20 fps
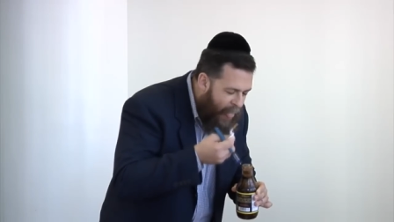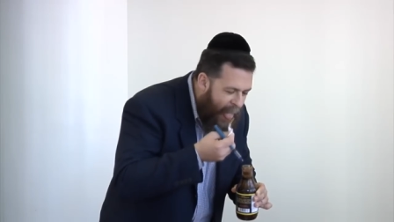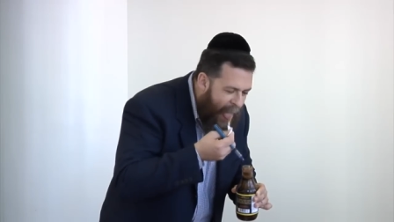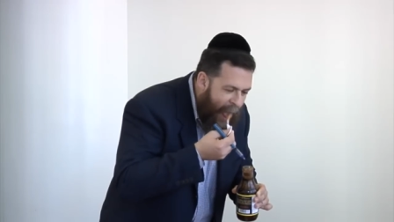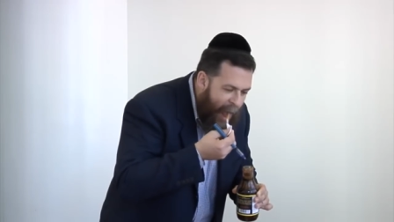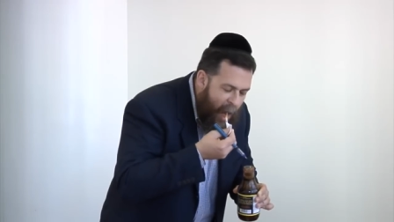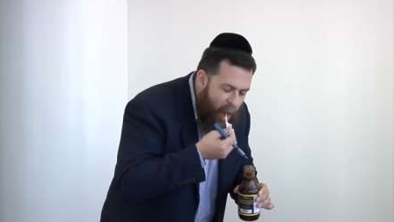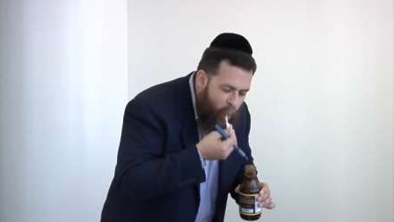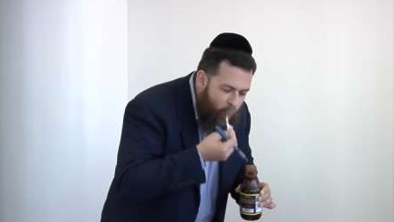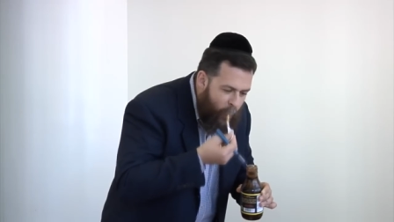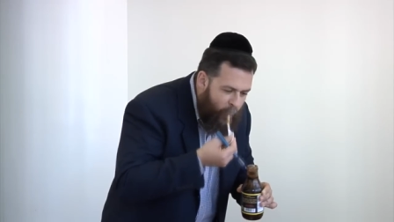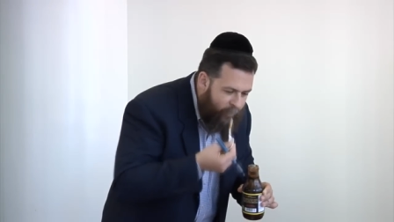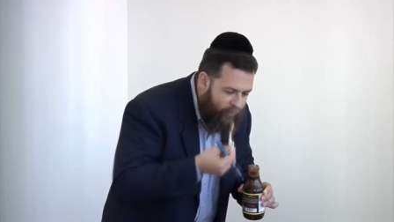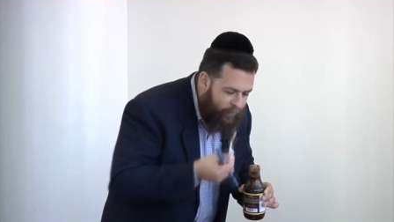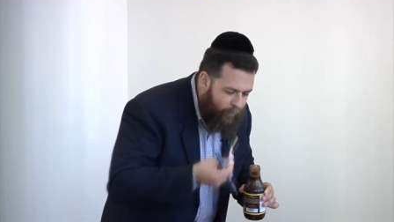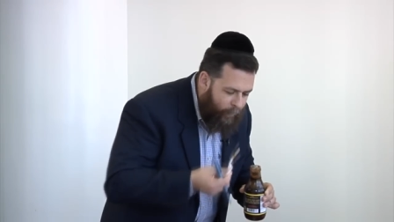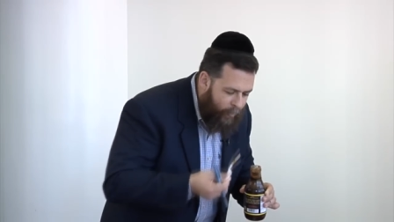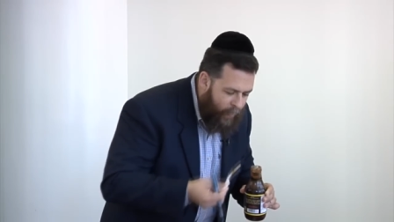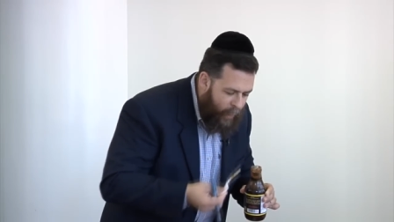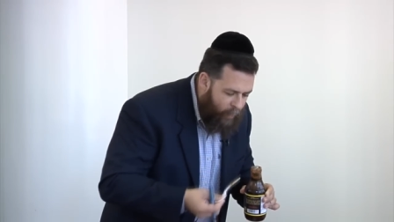barbecue
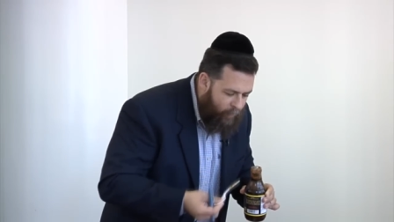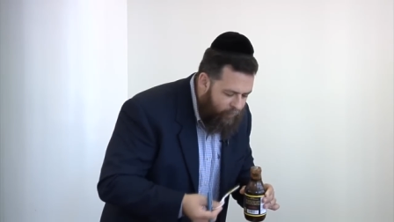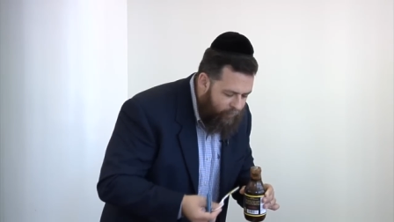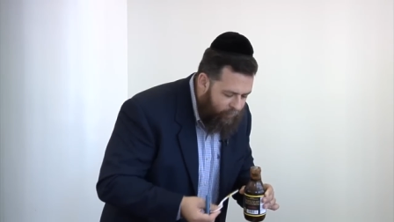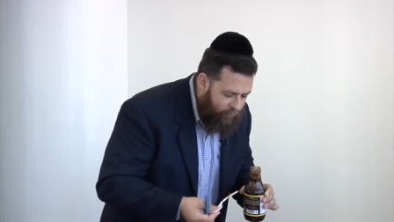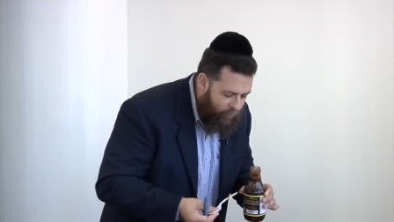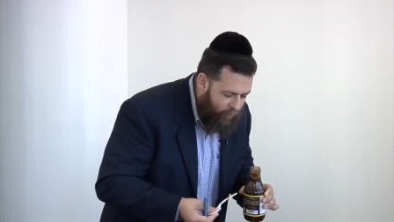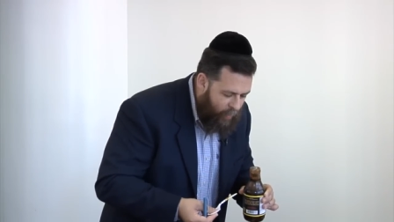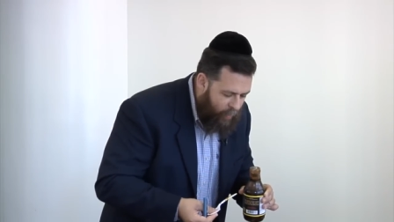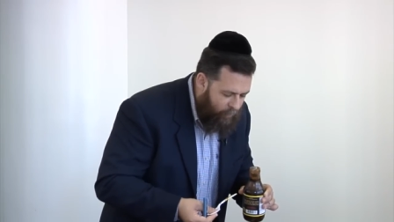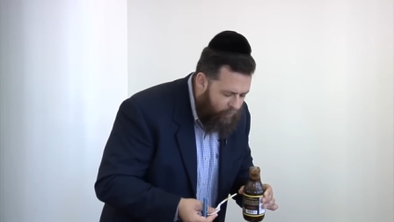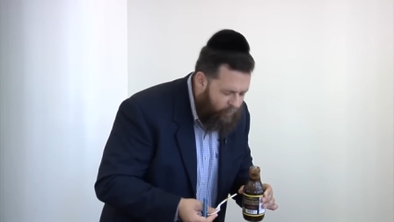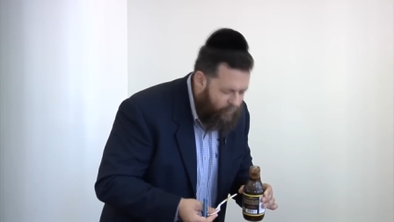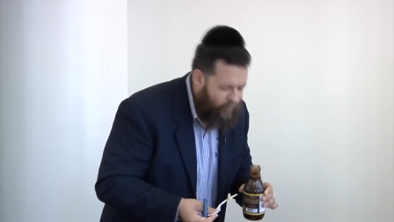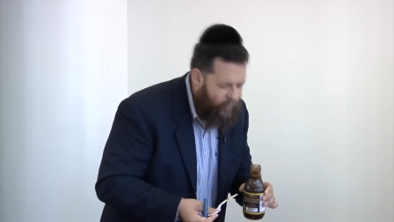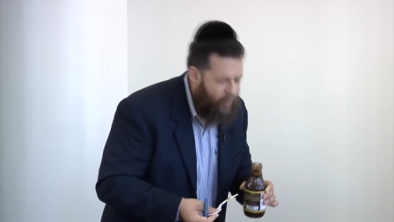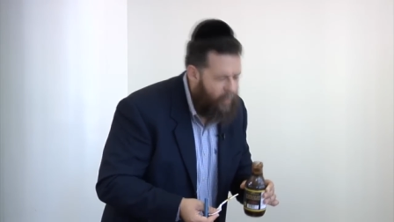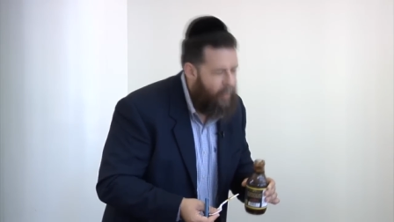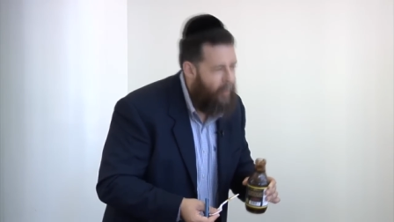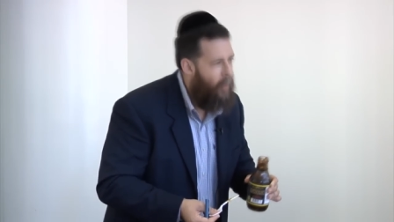sauce.
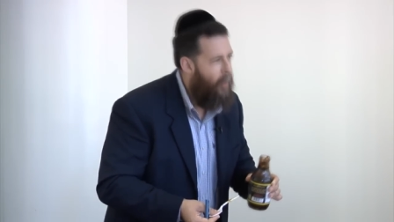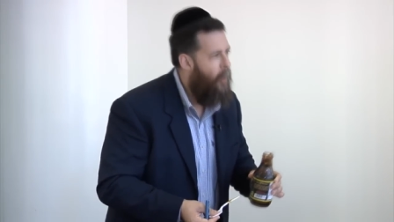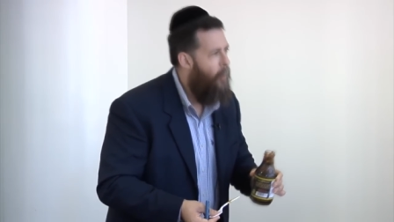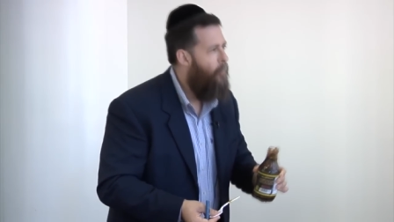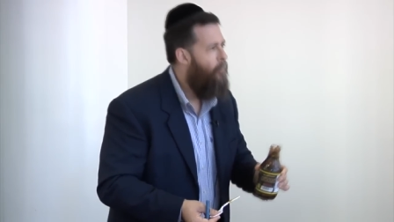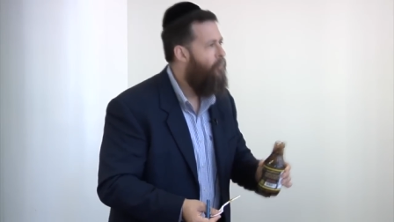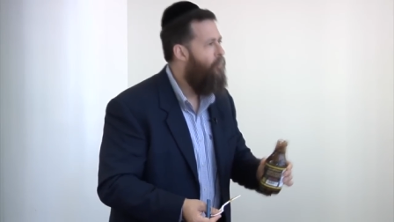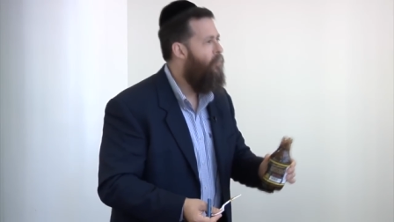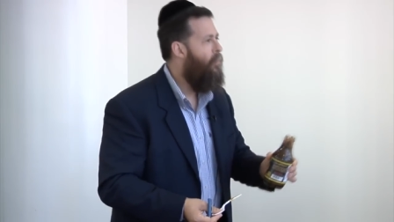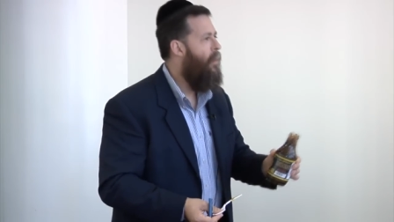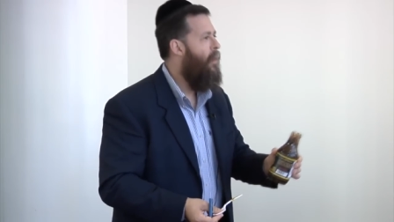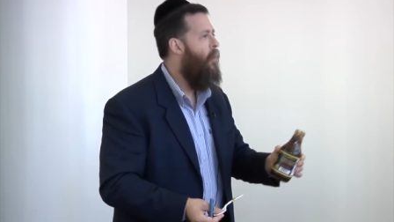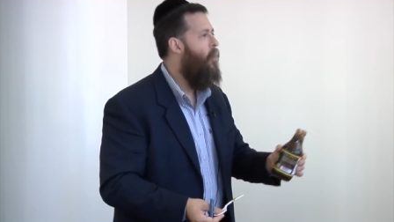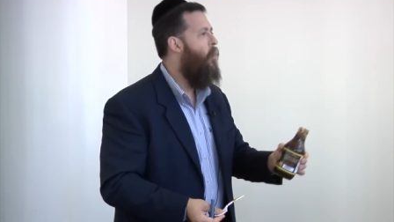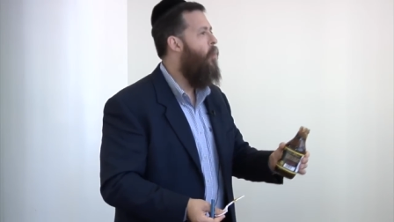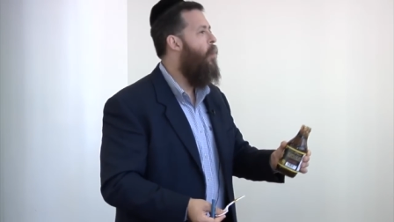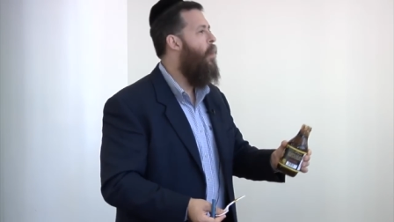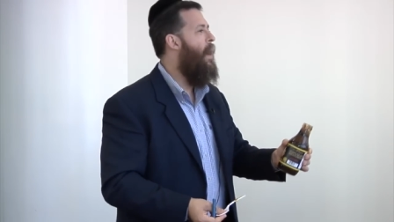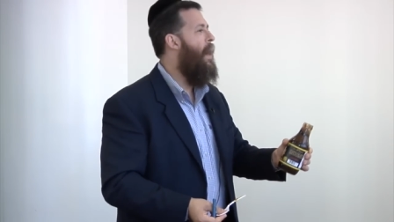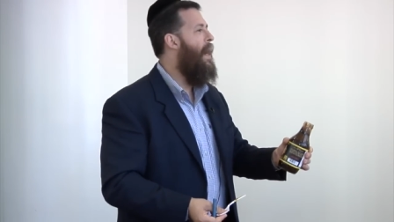Oh,
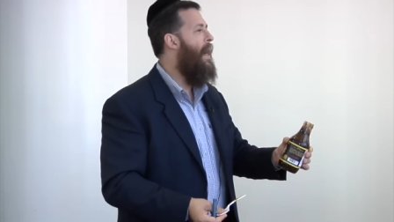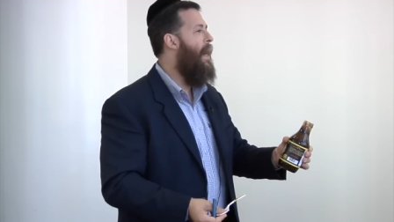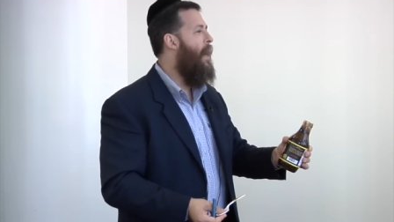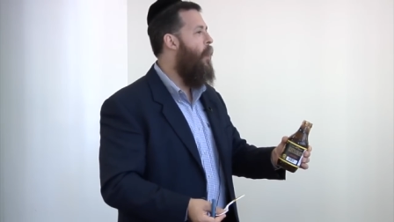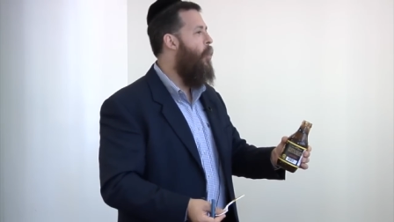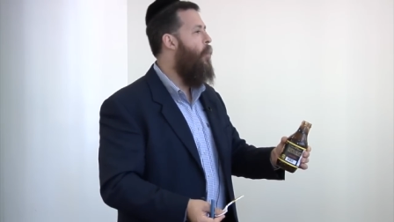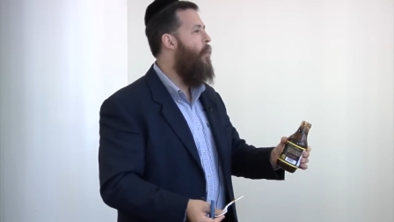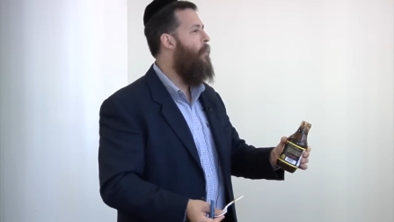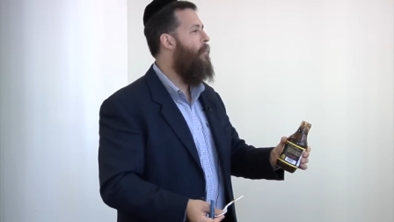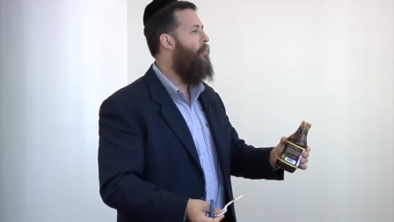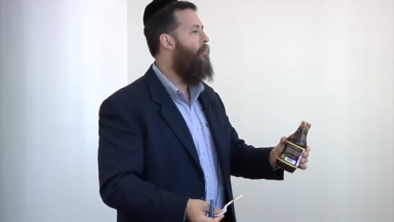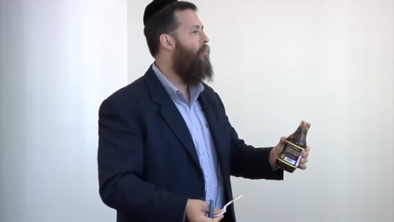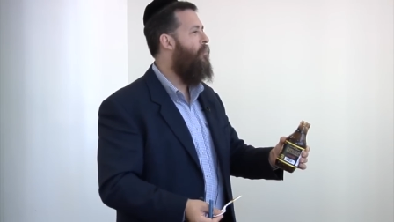wow.